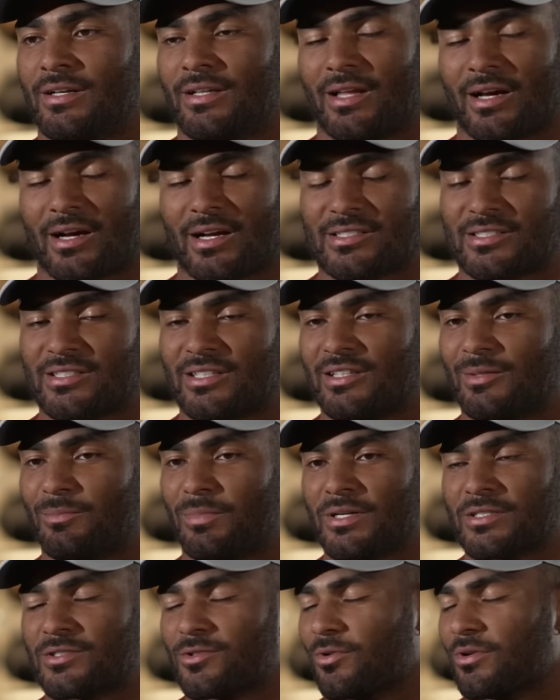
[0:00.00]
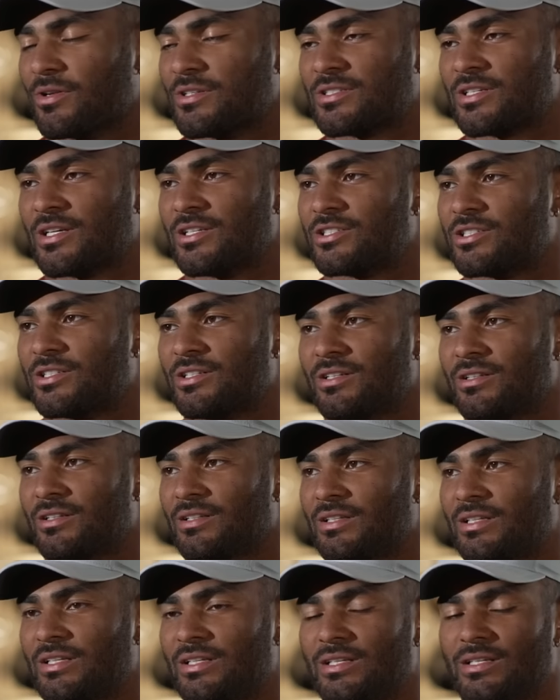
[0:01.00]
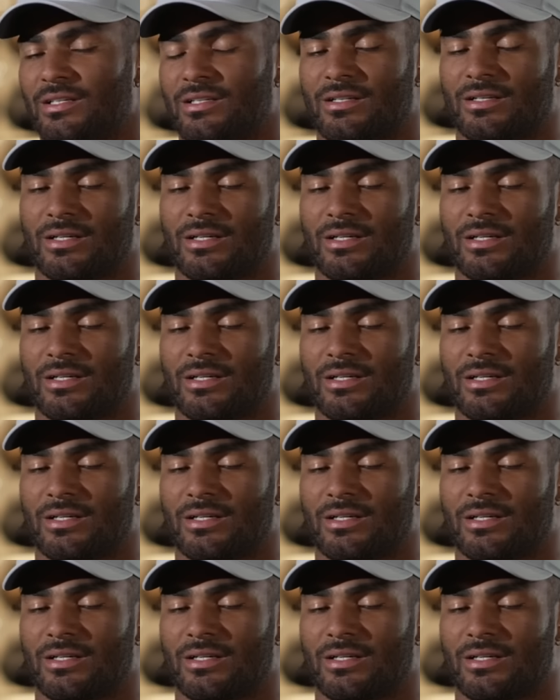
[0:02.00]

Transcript: like I said, the best organization in the league,